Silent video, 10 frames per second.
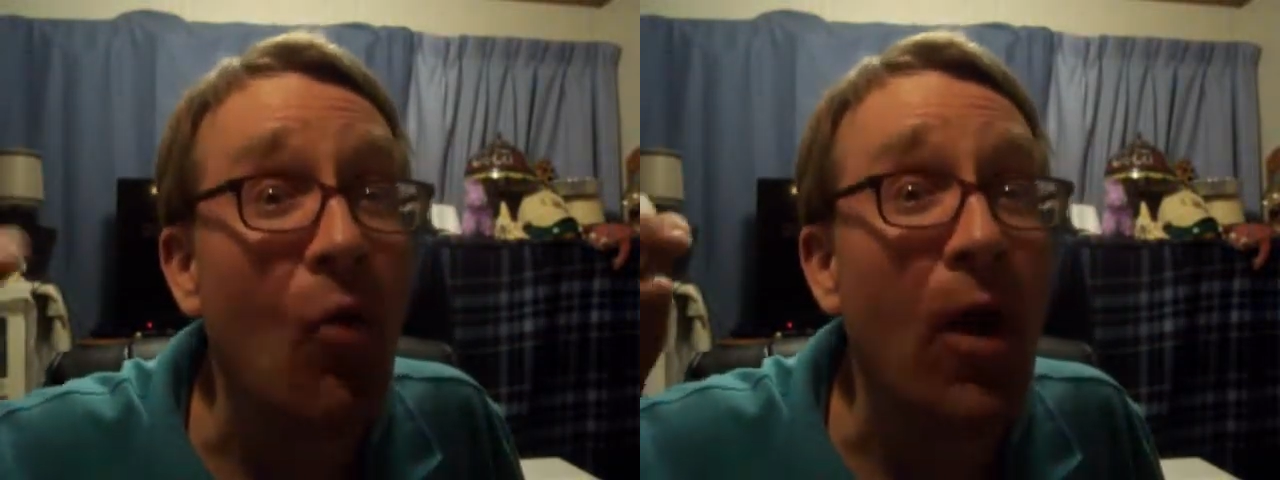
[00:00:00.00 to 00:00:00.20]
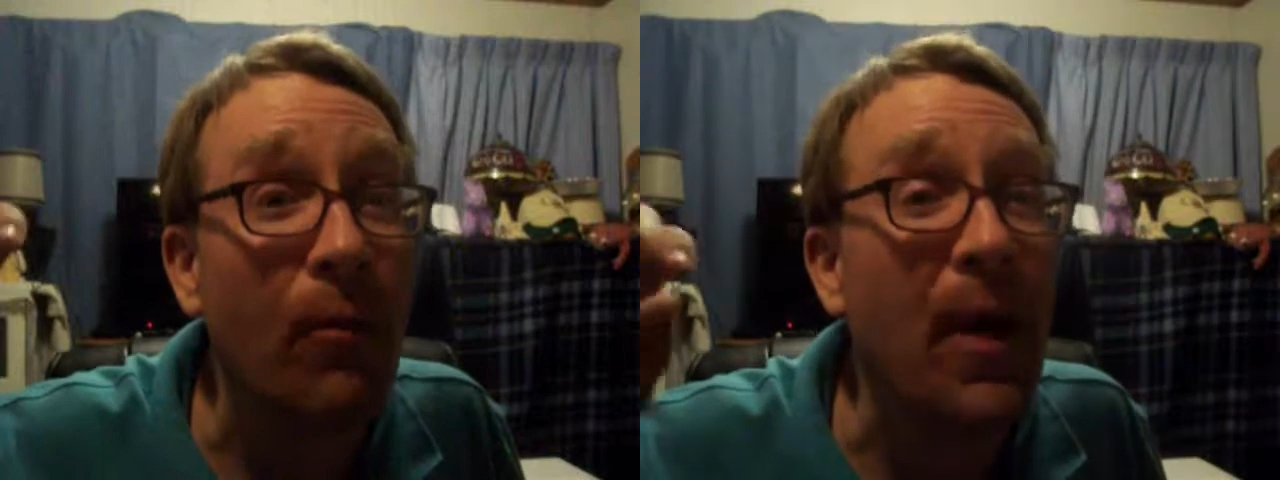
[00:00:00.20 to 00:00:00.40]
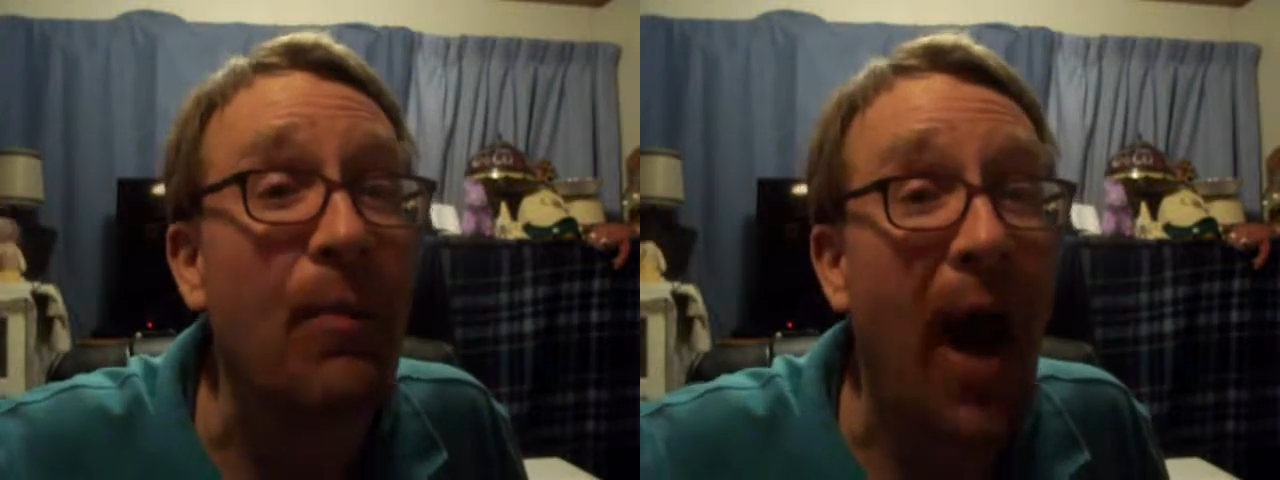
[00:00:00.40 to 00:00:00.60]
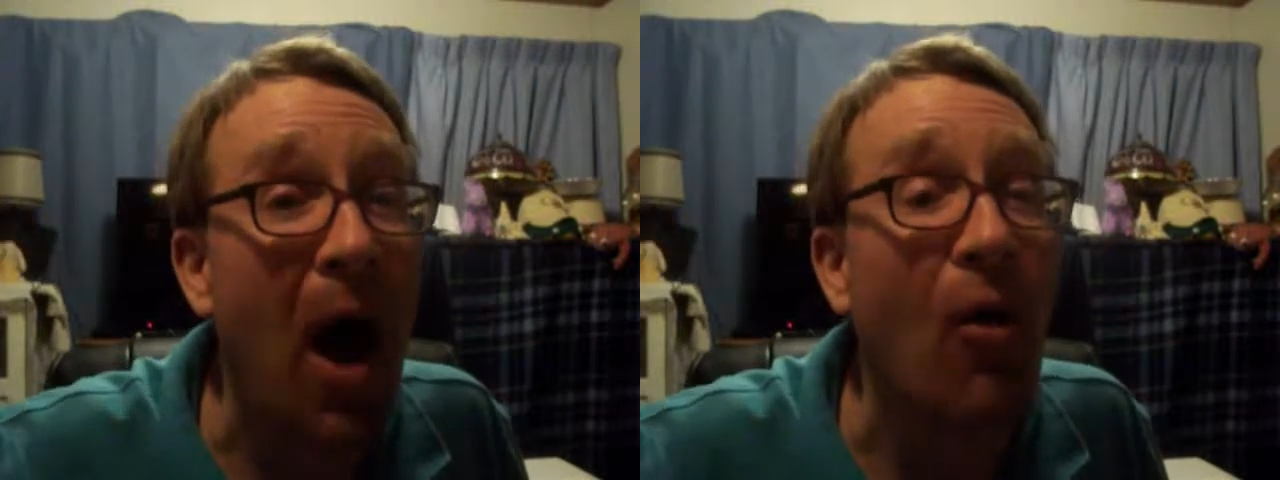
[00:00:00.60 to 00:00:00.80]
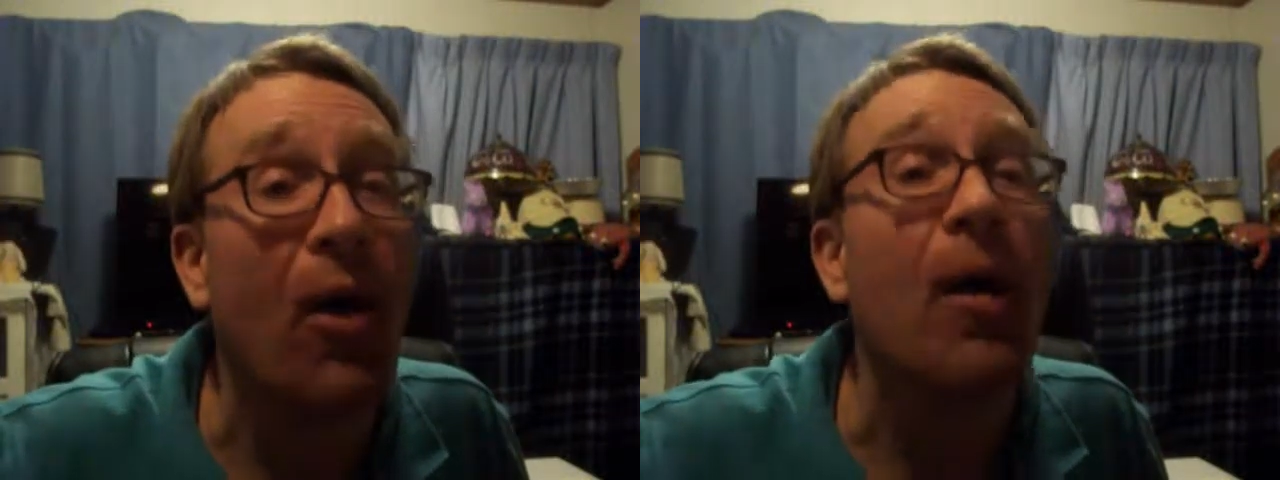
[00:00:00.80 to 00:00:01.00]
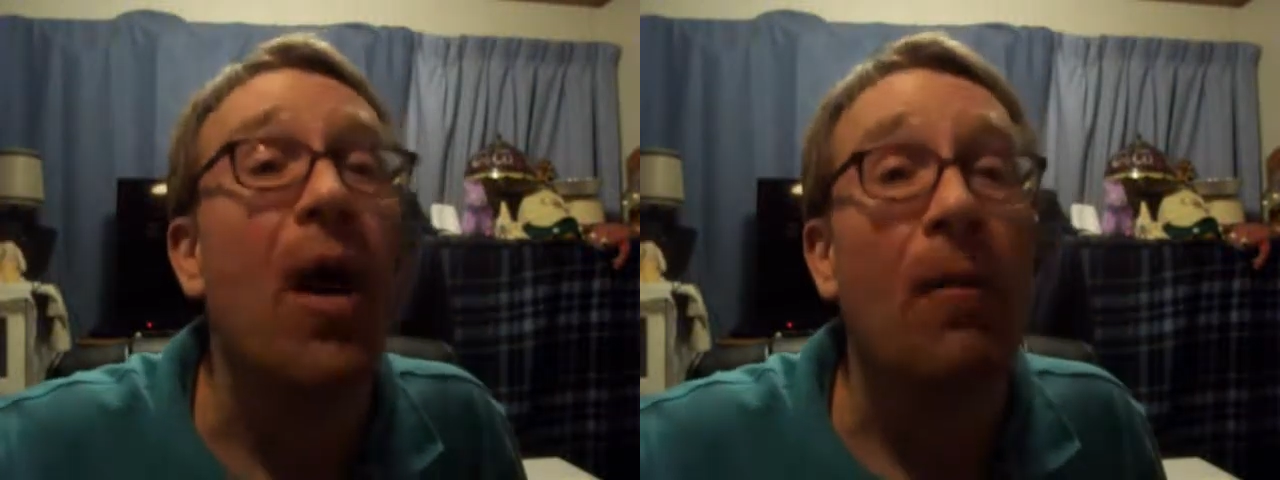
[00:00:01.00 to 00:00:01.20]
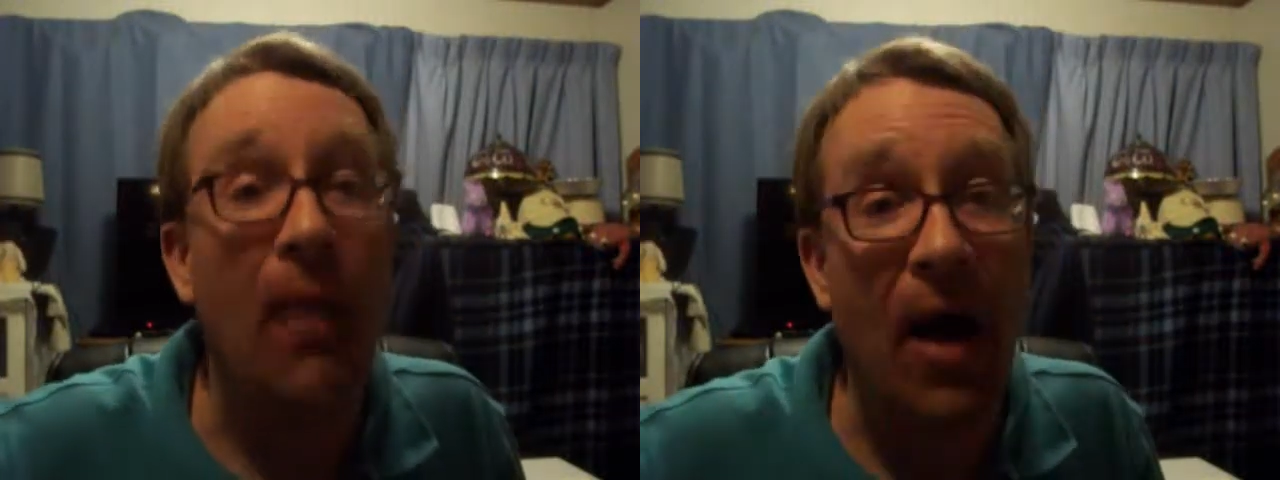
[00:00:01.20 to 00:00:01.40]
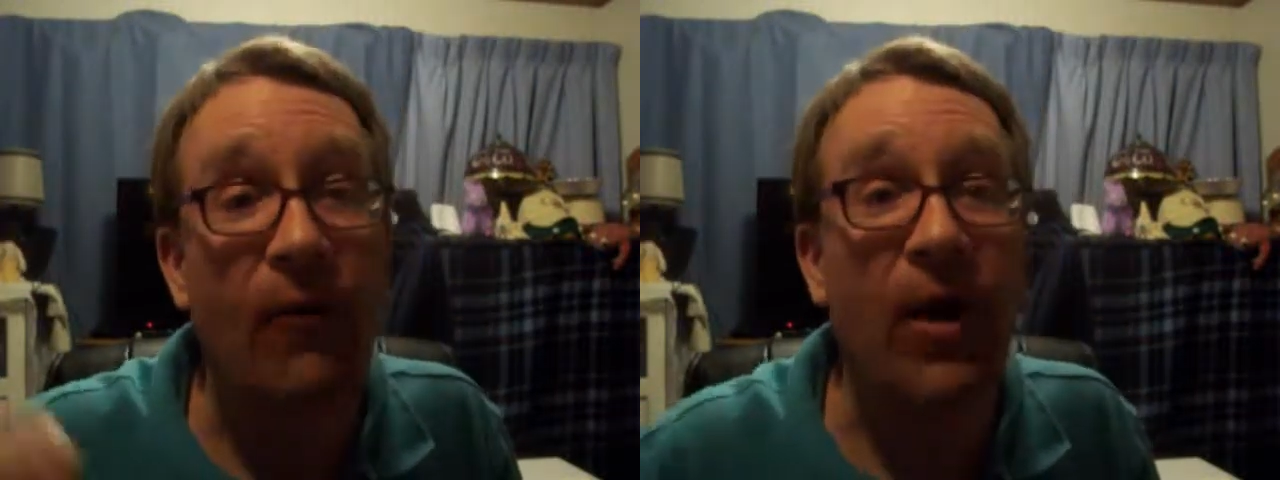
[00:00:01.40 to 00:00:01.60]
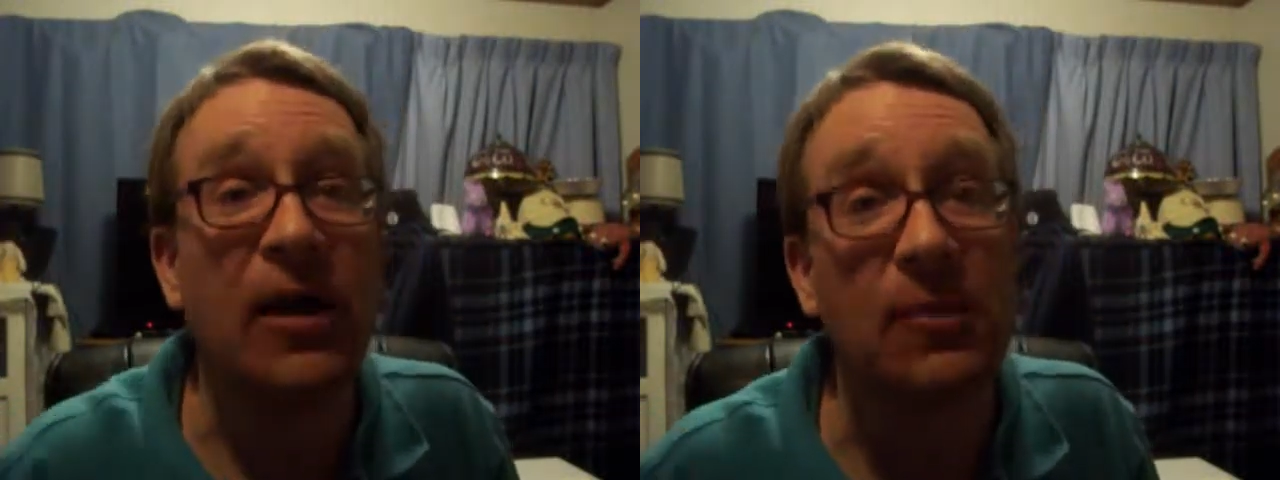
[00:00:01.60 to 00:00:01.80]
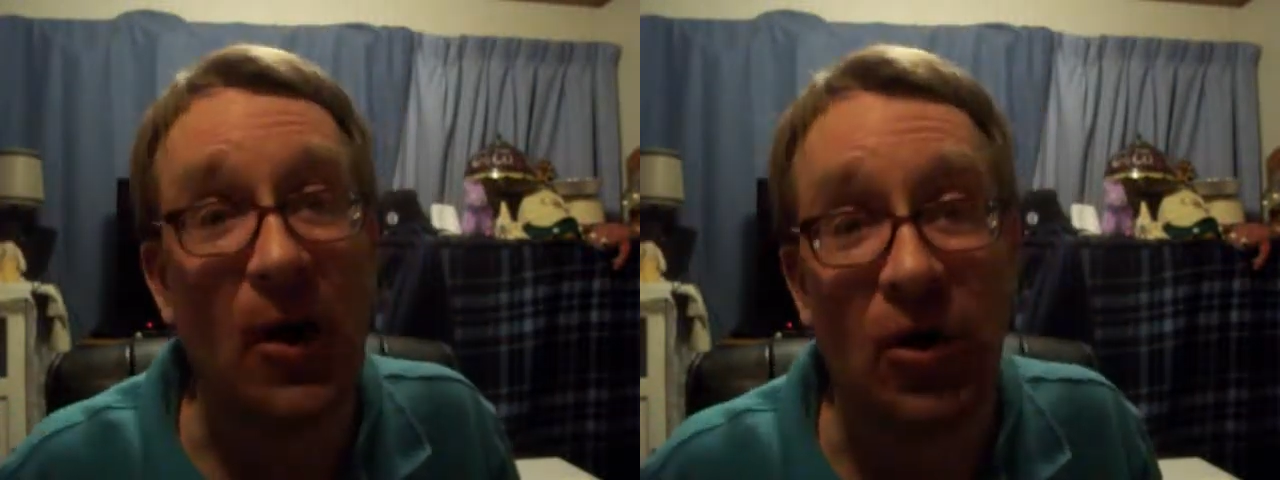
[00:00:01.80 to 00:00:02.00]
will be powered by a very
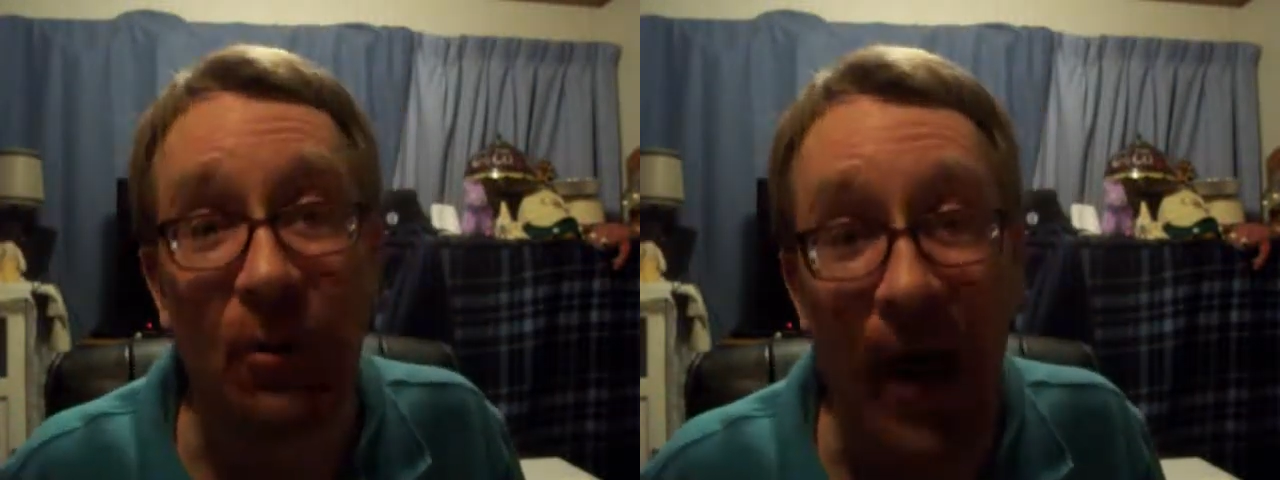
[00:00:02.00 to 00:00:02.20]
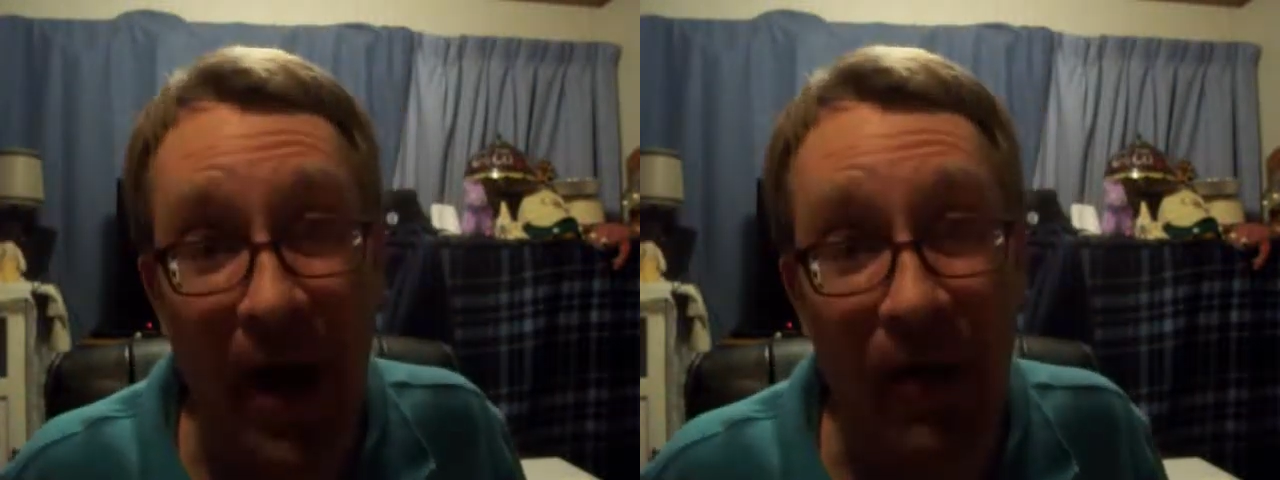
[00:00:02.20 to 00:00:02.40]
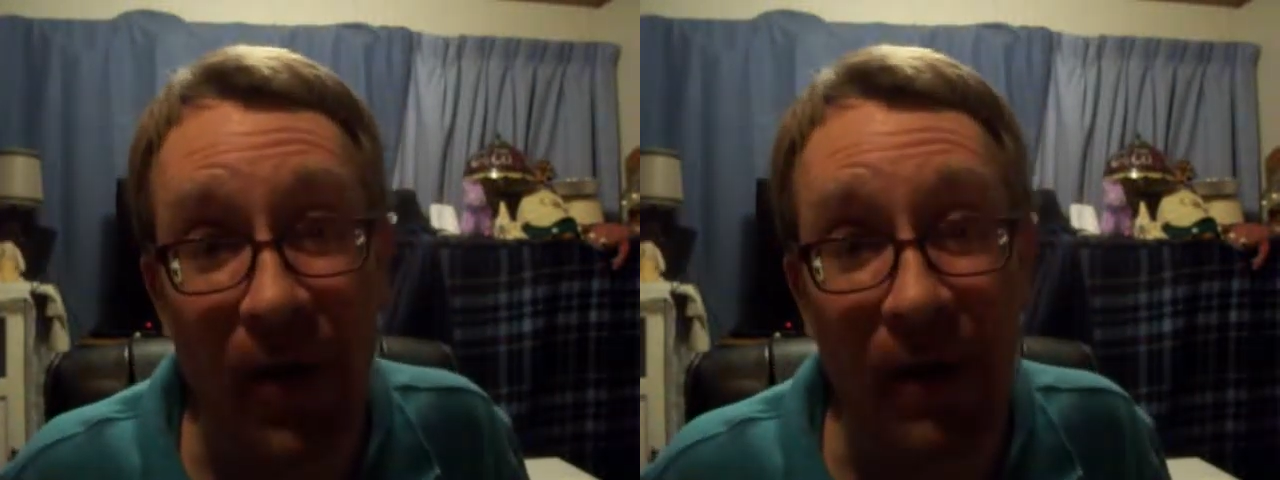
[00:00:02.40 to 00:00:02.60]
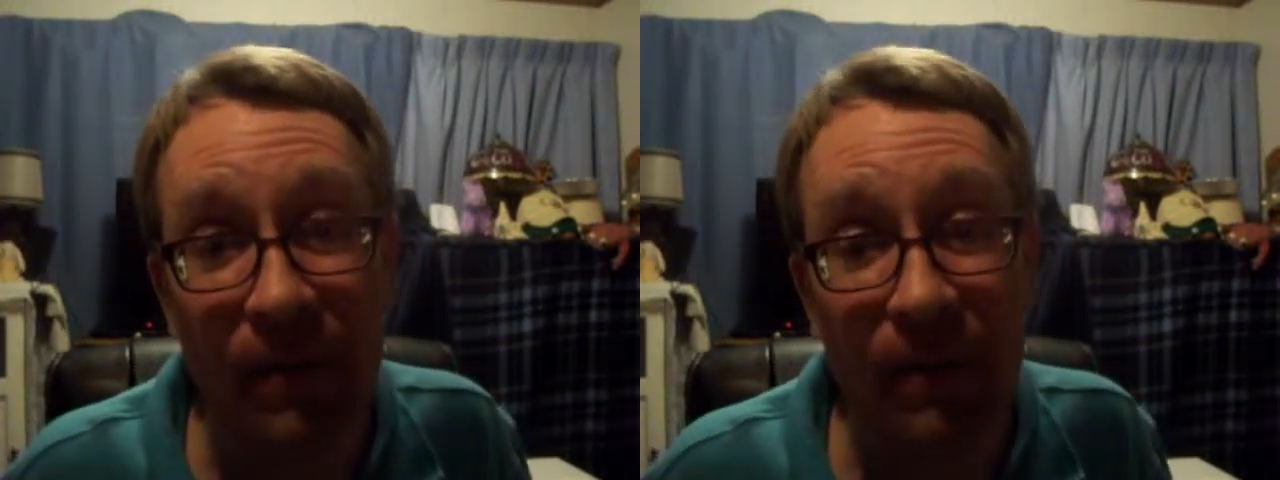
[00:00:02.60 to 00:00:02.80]
special battery.